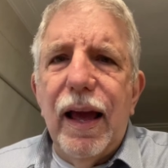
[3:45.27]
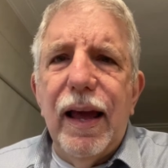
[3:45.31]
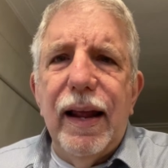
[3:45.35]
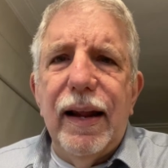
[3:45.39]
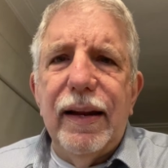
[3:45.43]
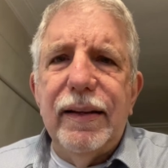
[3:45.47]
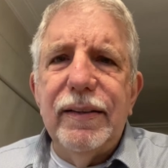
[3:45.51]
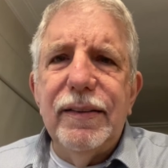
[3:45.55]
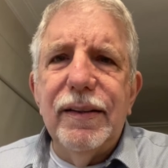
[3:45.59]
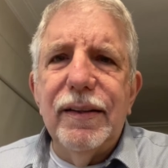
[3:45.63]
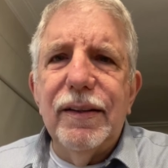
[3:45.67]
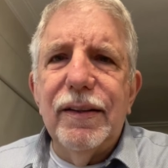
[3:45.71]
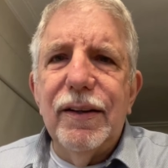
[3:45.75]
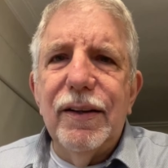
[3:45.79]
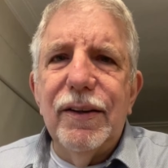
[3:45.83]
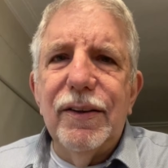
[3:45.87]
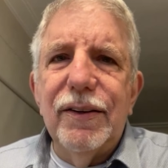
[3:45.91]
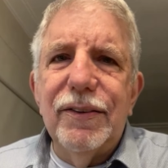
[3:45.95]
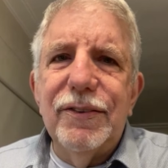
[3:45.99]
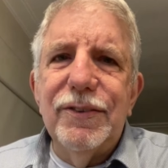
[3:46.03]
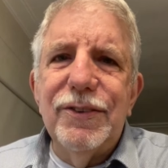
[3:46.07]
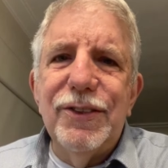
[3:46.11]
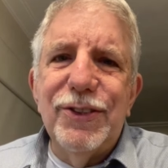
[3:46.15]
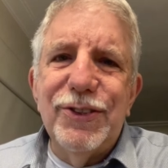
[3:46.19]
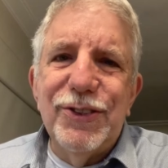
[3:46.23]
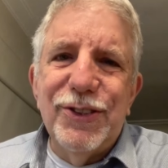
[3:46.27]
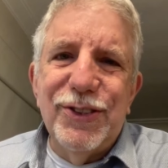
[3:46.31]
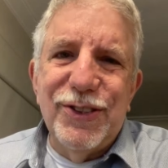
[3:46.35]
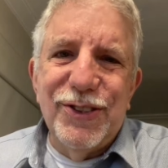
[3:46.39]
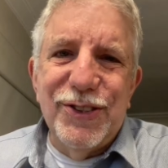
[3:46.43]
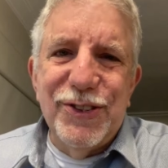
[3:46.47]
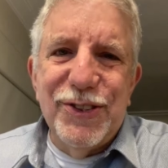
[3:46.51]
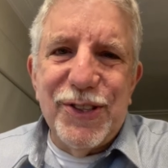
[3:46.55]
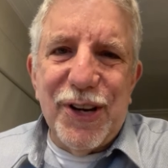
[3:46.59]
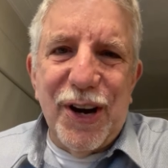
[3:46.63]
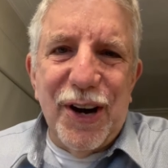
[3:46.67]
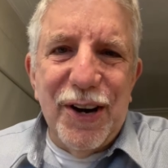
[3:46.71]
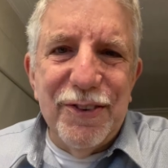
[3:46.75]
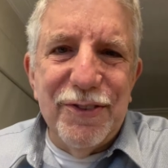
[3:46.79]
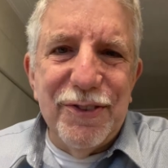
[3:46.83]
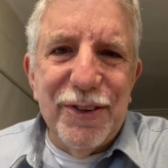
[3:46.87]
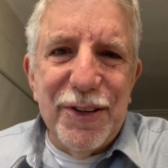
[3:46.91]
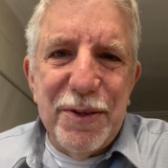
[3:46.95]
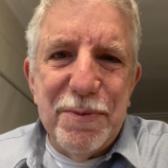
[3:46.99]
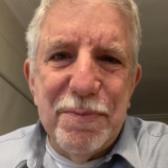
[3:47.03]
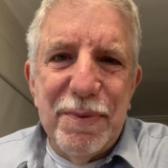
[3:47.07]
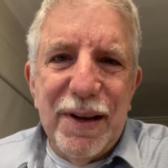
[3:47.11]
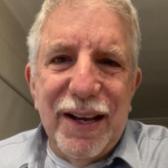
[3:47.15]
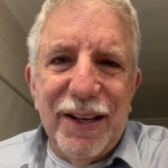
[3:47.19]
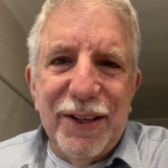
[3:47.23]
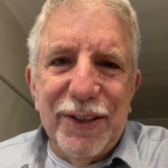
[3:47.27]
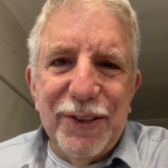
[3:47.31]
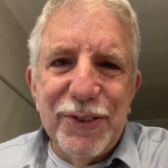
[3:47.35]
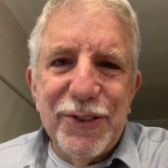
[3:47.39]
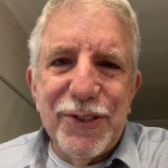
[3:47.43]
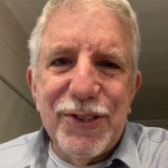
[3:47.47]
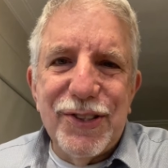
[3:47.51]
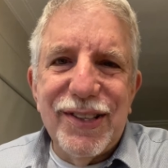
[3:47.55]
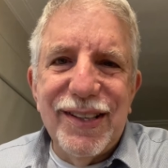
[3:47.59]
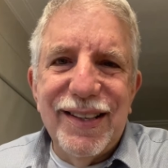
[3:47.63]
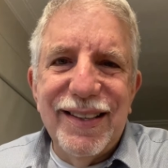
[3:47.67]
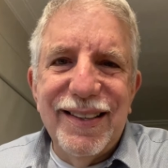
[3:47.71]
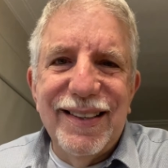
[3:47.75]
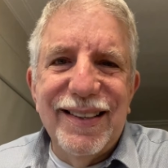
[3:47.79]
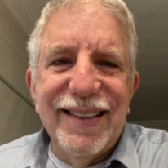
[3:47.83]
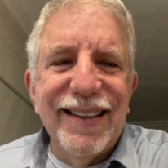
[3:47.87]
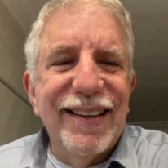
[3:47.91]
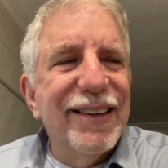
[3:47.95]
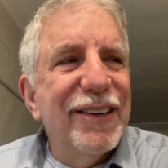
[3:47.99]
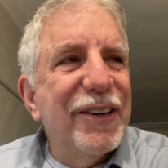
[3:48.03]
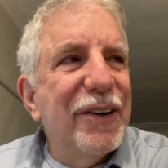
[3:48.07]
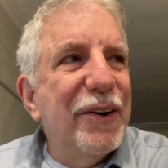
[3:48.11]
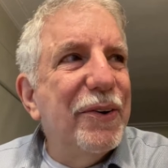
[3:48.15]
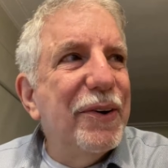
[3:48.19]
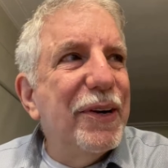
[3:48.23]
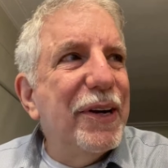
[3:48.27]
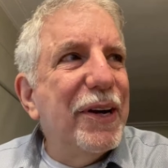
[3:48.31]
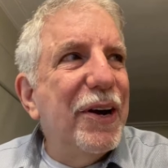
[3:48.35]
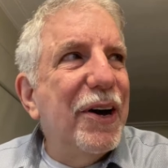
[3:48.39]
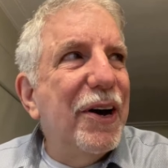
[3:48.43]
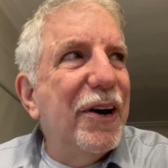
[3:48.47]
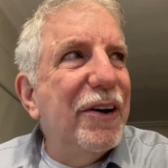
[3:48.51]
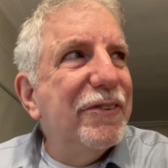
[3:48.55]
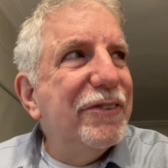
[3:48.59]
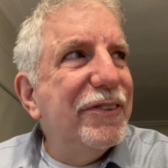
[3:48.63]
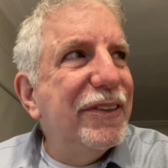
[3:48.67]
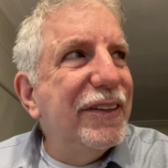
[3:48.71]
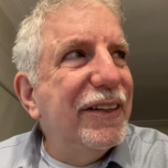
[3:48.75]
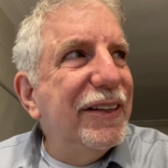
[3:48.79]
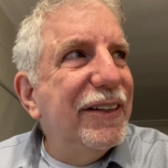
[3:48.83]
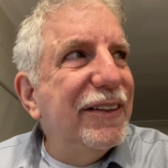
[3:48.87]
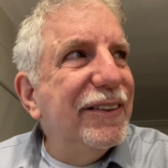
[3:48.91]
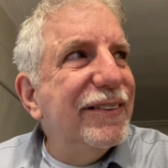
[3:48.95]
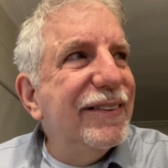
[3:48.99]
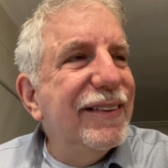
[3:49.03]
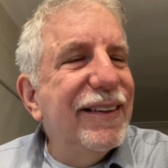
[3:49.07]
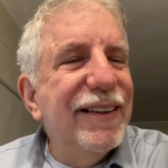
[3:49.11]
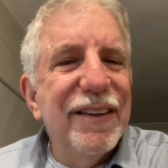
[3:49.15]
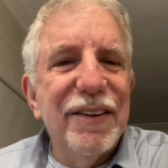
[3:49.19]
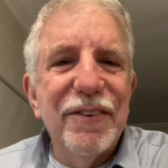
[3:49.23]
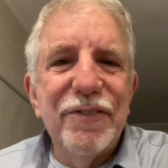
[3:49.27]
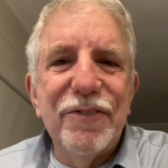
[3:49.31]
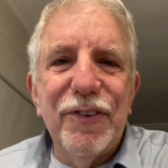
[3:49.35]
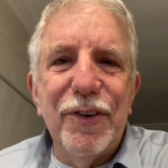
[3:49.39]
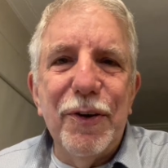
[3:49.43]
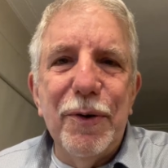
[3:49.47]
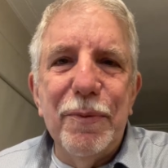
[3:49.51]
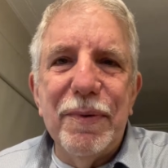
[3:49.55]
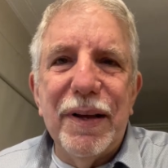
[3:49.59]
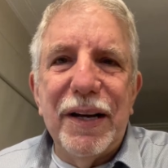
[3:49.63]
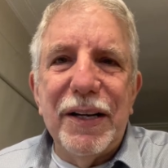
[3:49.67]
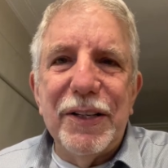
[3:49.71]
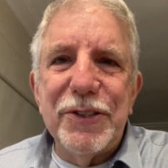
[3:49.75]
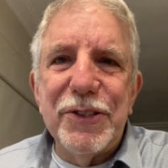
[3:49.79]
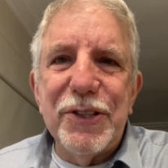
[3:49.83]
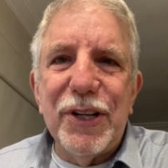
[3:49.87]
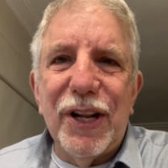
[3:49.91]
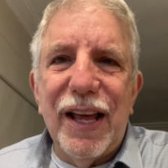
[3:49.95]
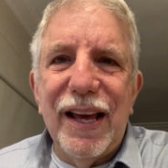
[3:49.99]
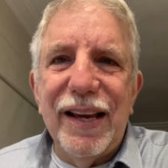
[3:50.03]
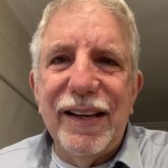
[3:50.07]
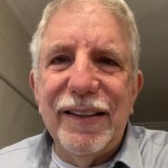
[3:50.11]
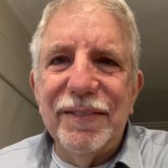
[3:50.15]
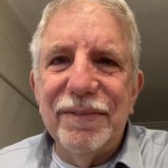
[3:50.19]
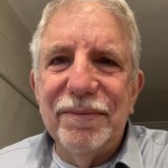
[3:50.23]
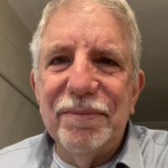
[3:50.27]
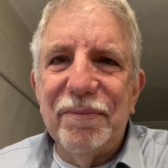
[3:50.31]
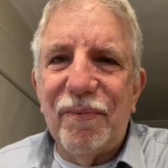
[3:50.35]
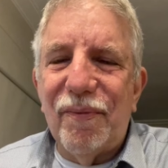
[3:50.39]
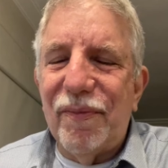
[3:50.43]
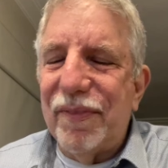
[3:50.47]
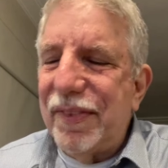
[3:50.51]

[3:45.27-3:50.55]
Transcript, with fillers: And sorry for the bells. They're going off here, a few minutes late.